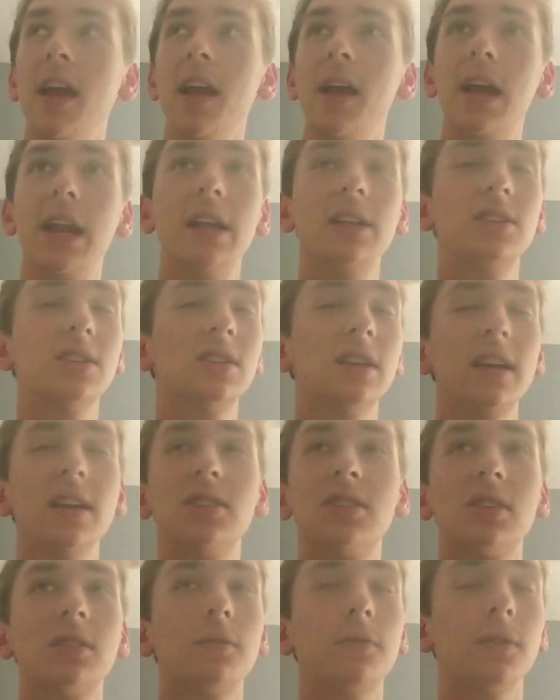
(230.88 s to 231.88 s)
And it
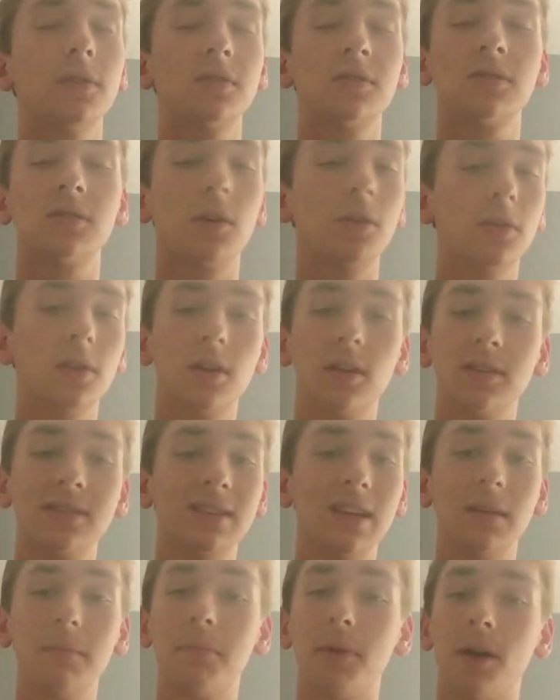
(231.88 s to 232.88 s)
just feels so good
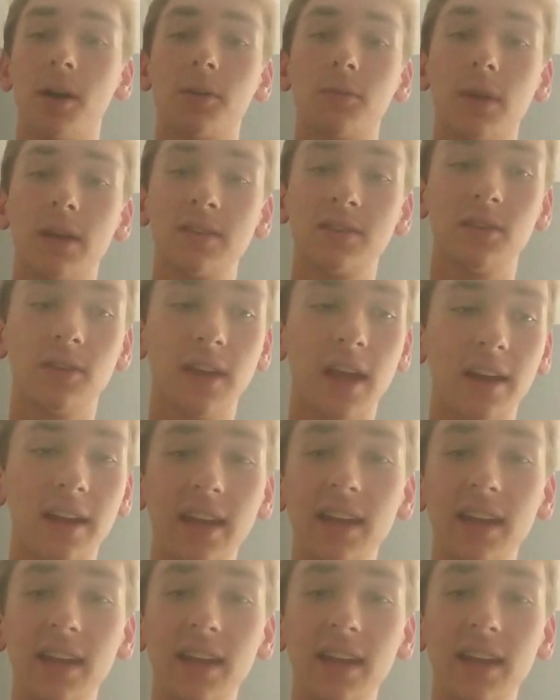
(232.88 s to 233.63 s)
seeing Punk wrestle again.